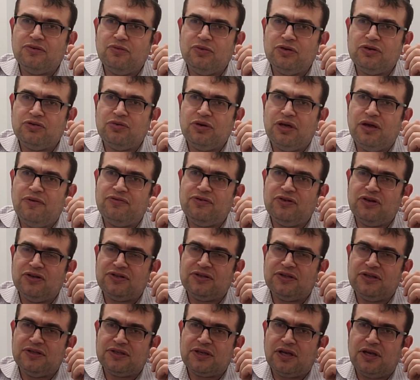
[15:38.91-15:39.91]
which we have
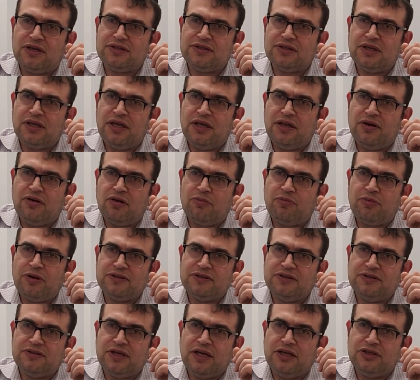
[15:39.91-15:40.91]
just discussed in our
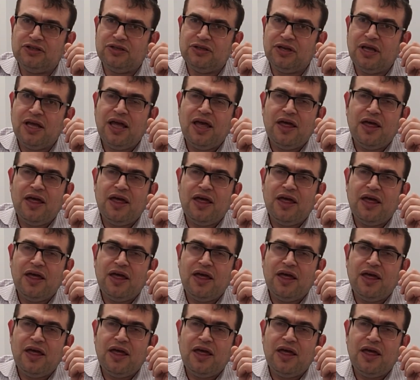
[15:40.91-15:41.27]
presentation.